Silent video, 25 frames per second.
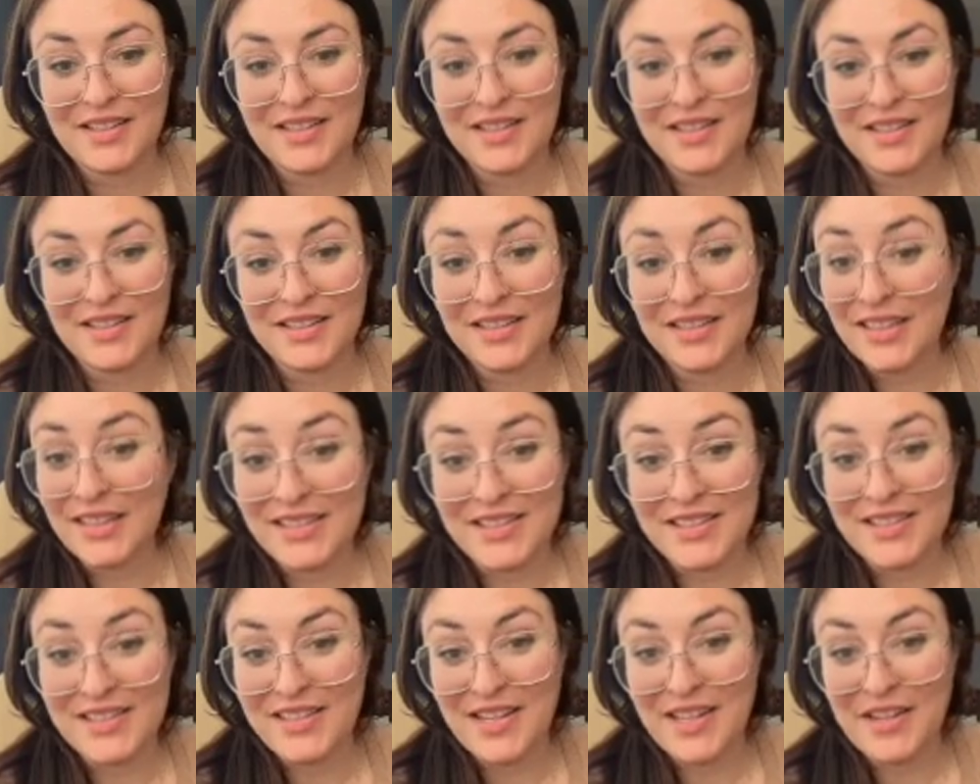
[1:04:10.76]

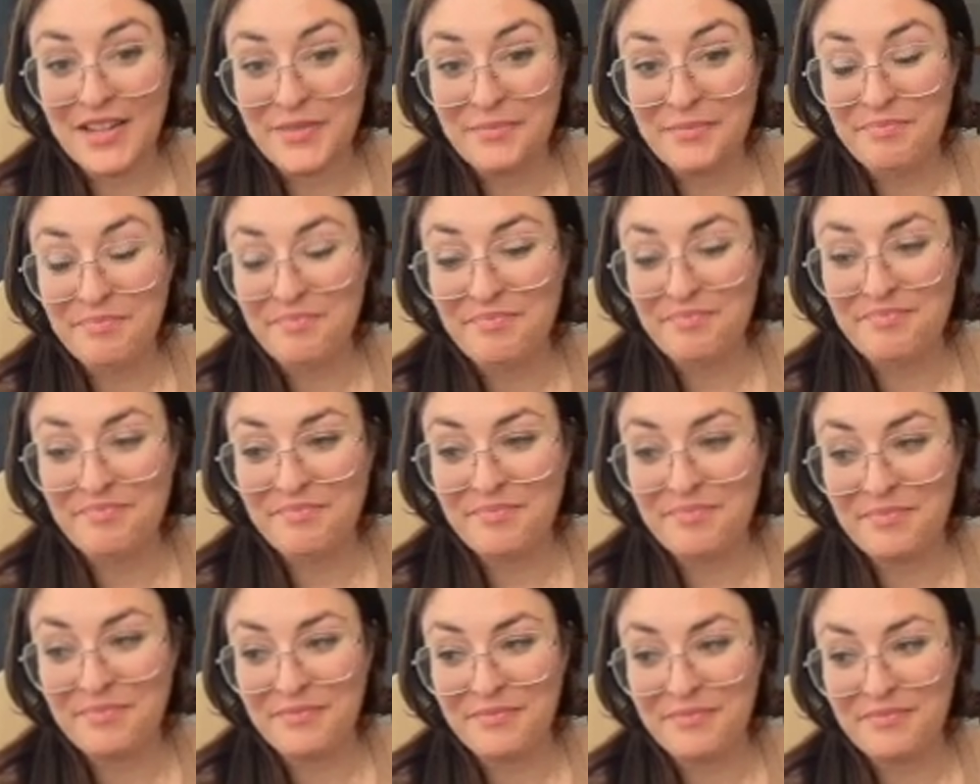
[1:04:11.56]
It's
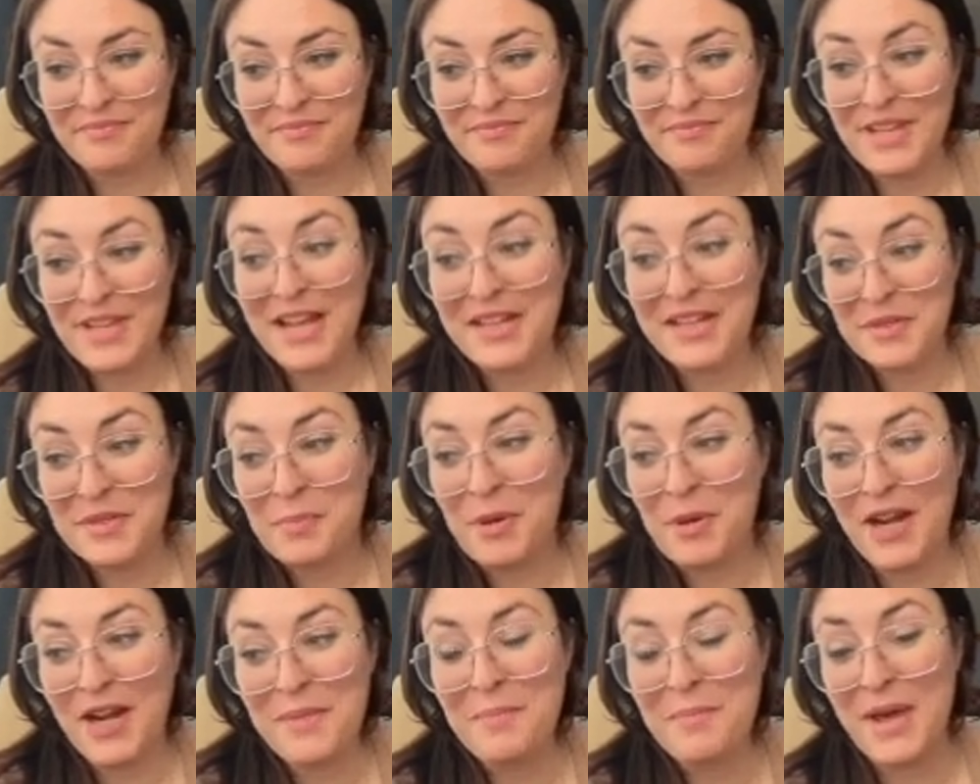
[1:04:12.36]
yeah, it's
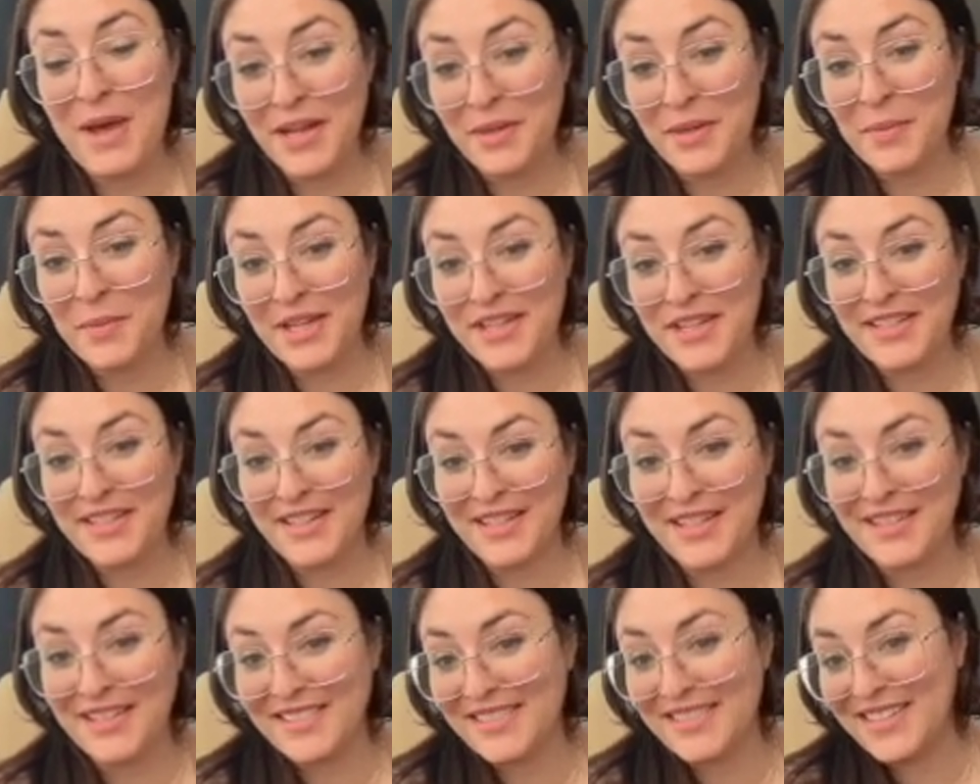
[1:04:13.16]
pretty mind
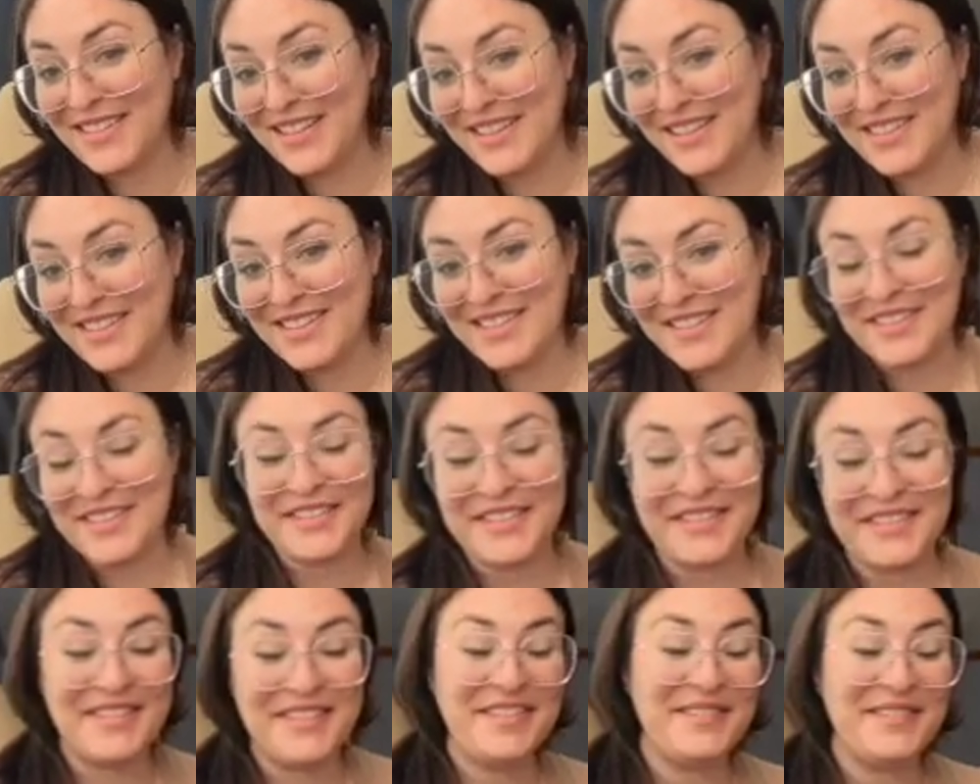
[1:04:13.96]
bending. It's
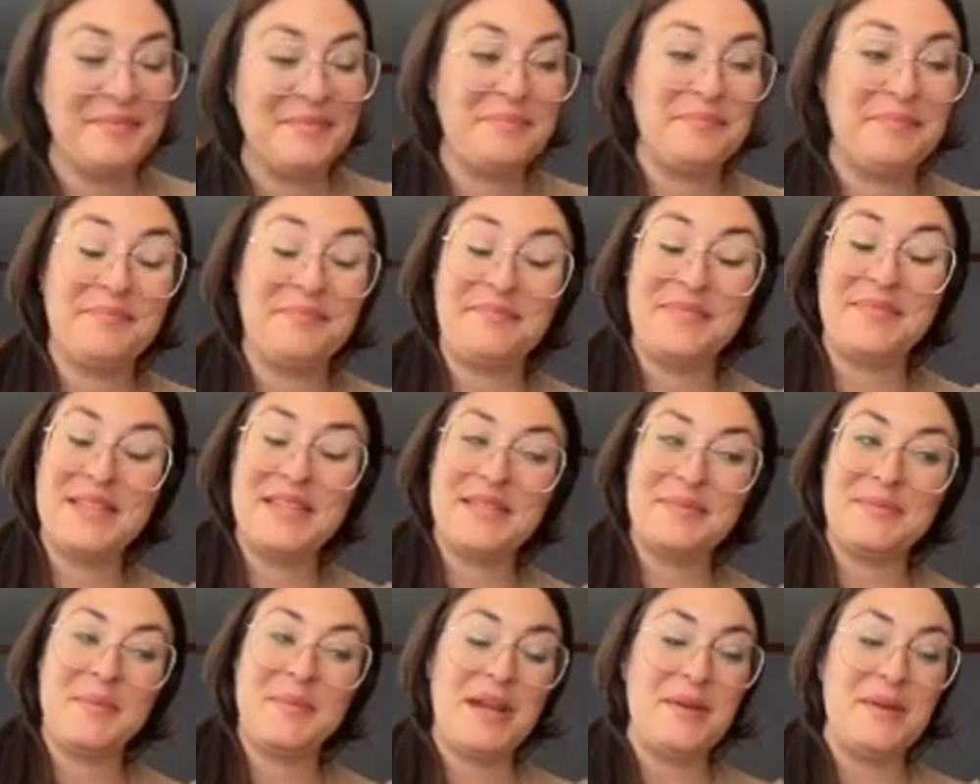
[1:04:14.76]

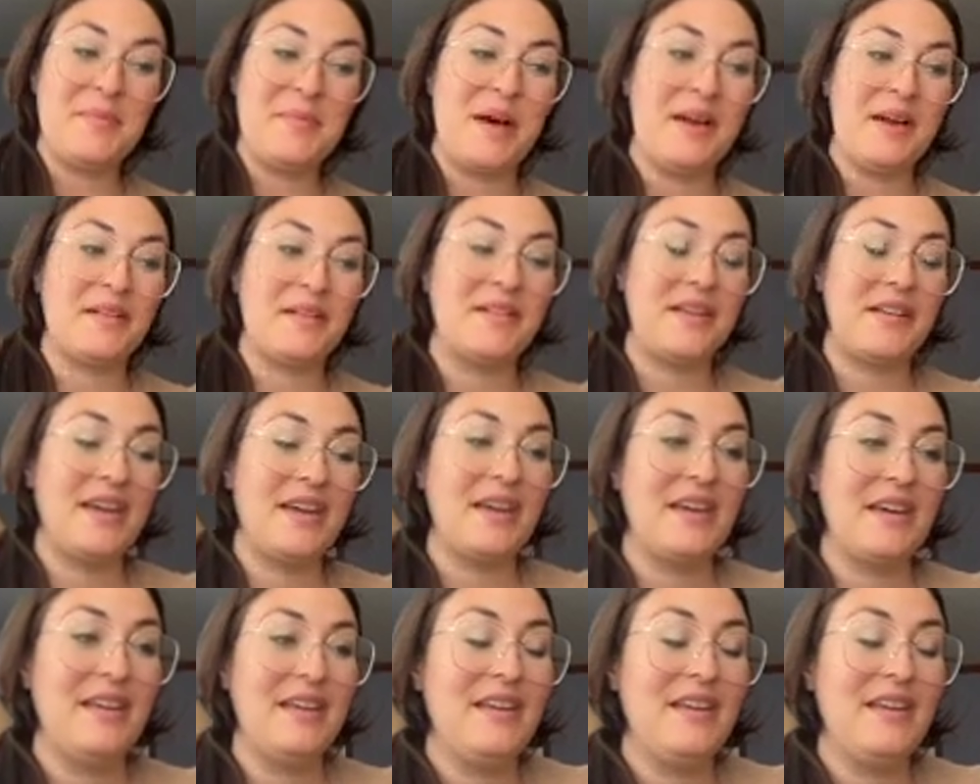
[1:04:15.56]
mind boggling.